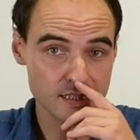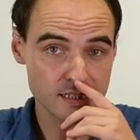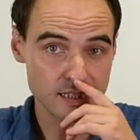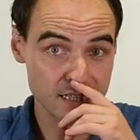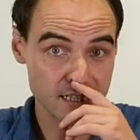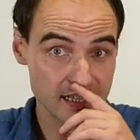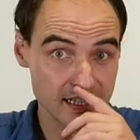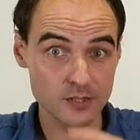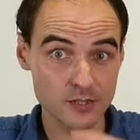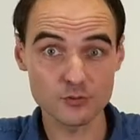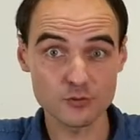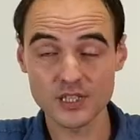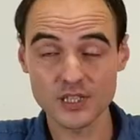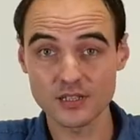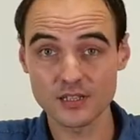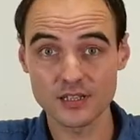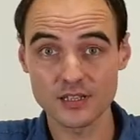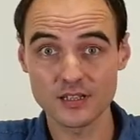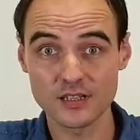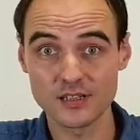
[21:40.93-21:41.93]
and I will
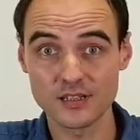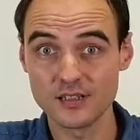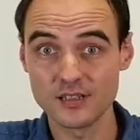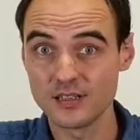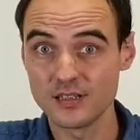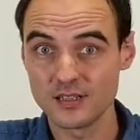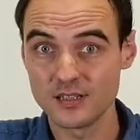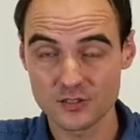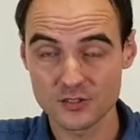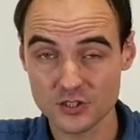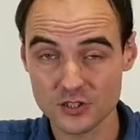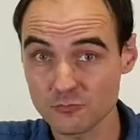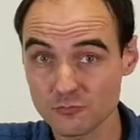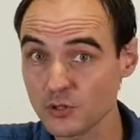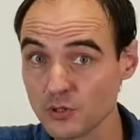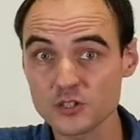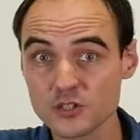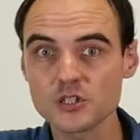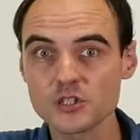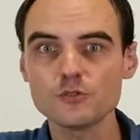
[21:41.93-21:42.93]

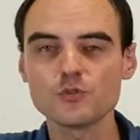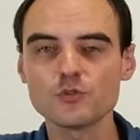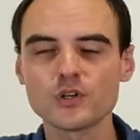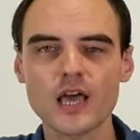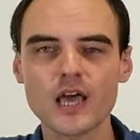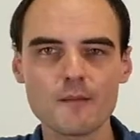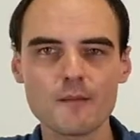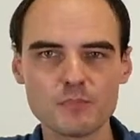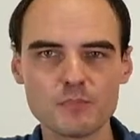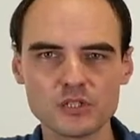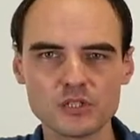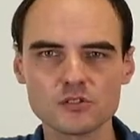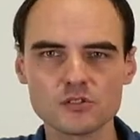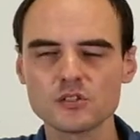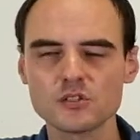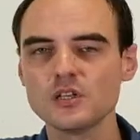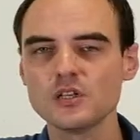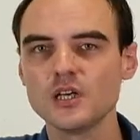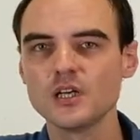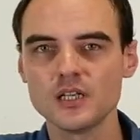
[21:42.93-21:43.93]
we'll see what happens.
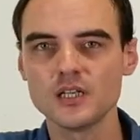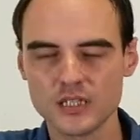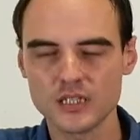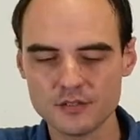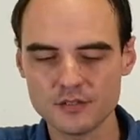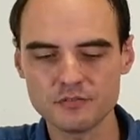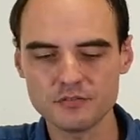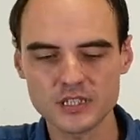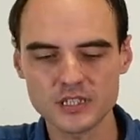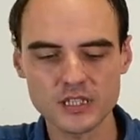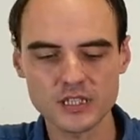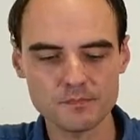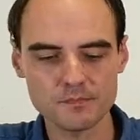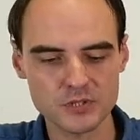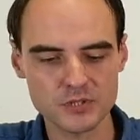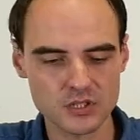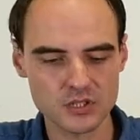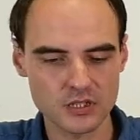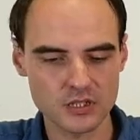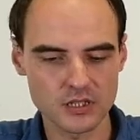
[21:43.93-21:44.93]
If it
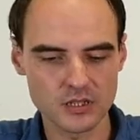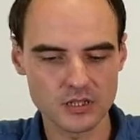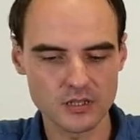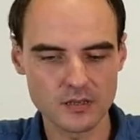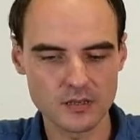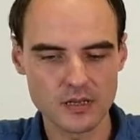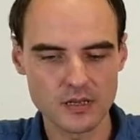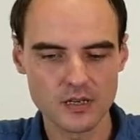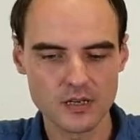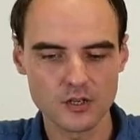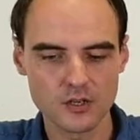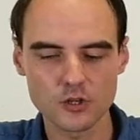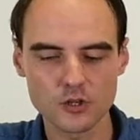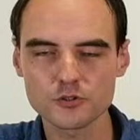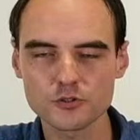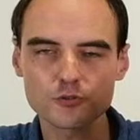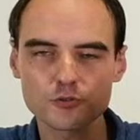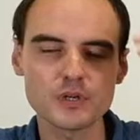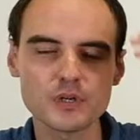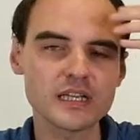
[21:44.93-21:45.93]
keeps
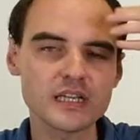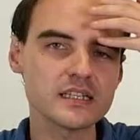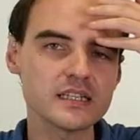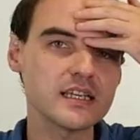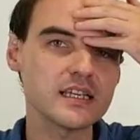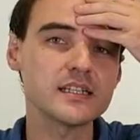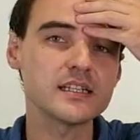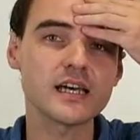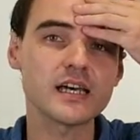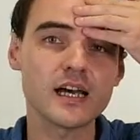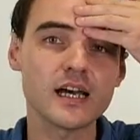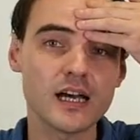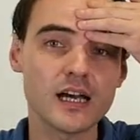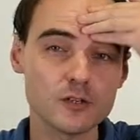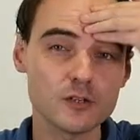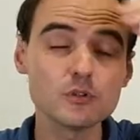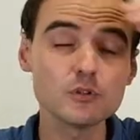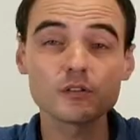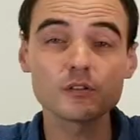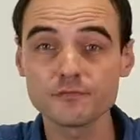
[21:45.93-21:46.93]
occurring, then I
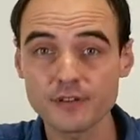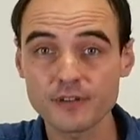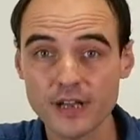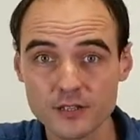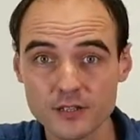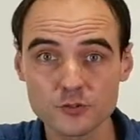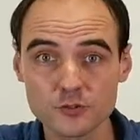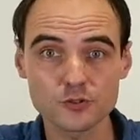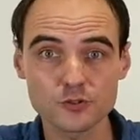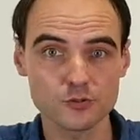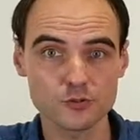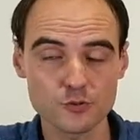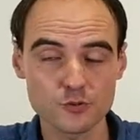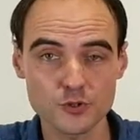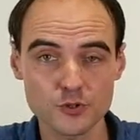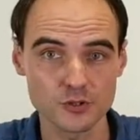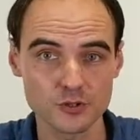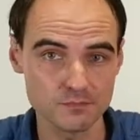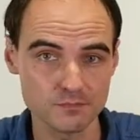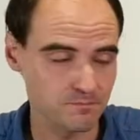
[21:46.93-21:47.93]
will find a
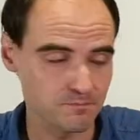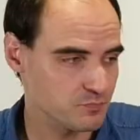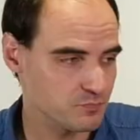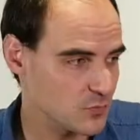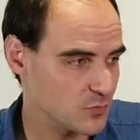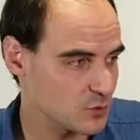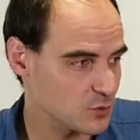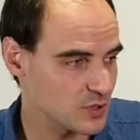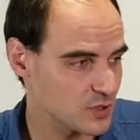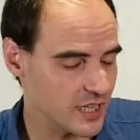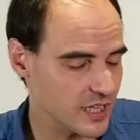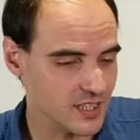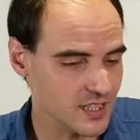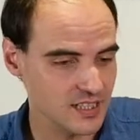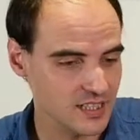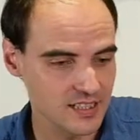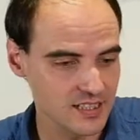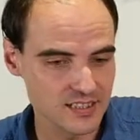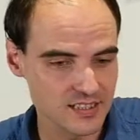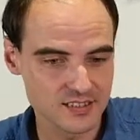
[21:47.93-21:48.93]
solution, okay?
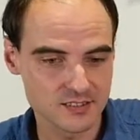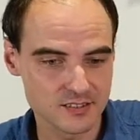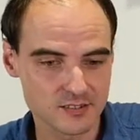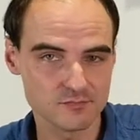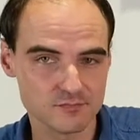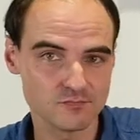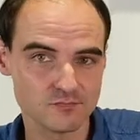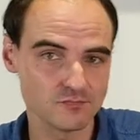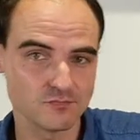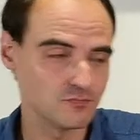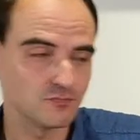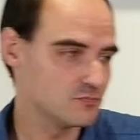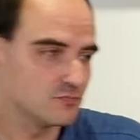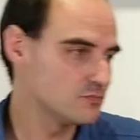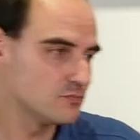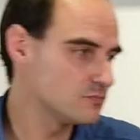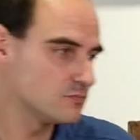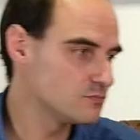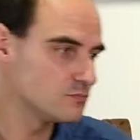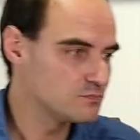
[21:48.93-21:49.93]

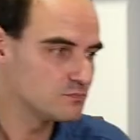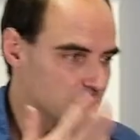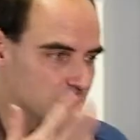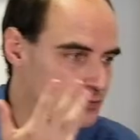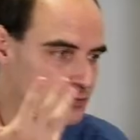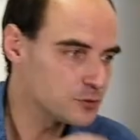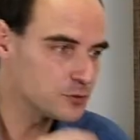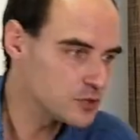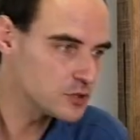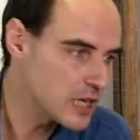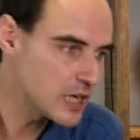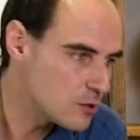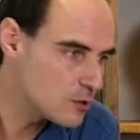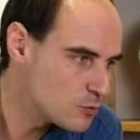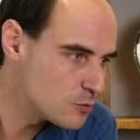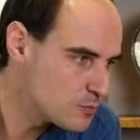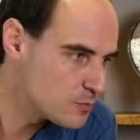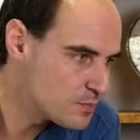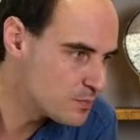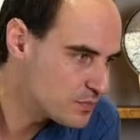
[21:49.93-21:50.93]
But for
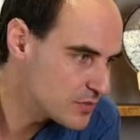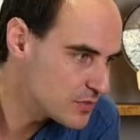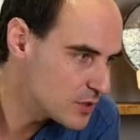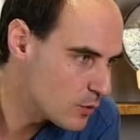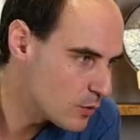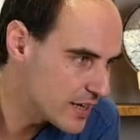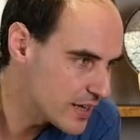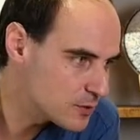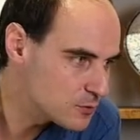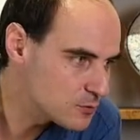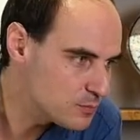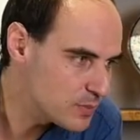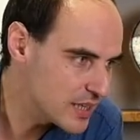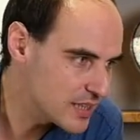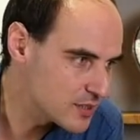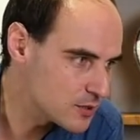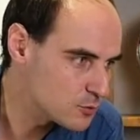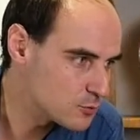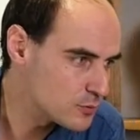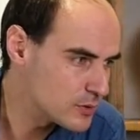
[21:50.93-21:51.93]
now, no, I don't plan
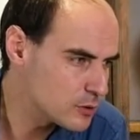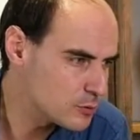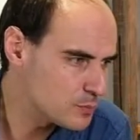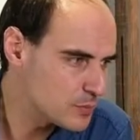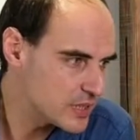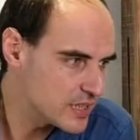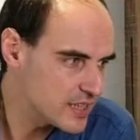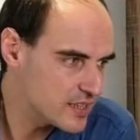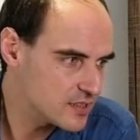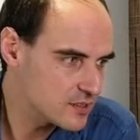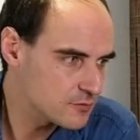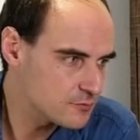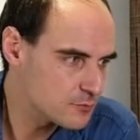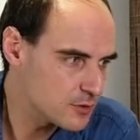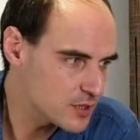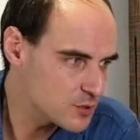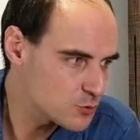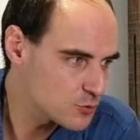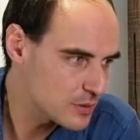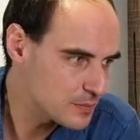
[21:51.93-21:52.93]
on reopening the
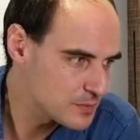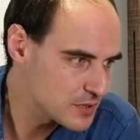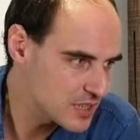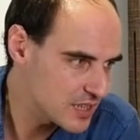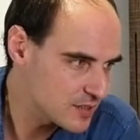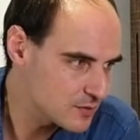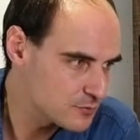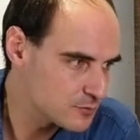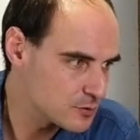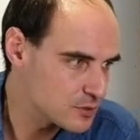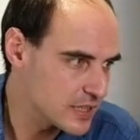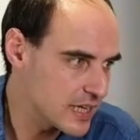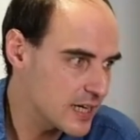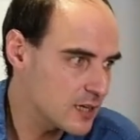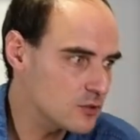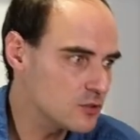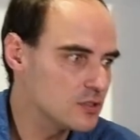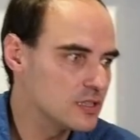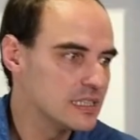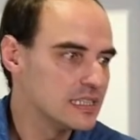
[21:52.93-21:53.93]
French website for
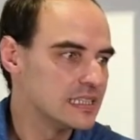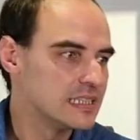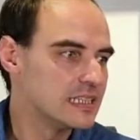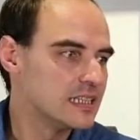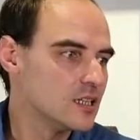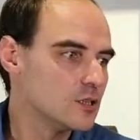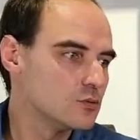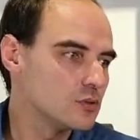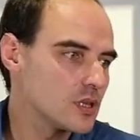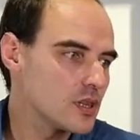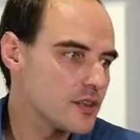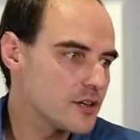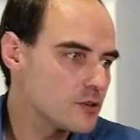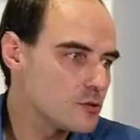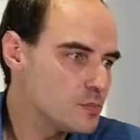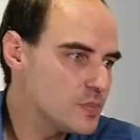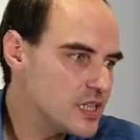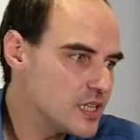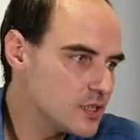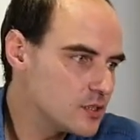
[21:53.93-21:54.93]
now. Will there
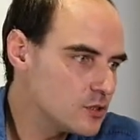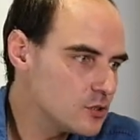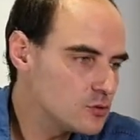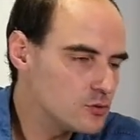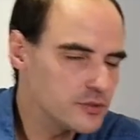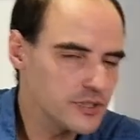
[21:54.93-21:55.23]
be a new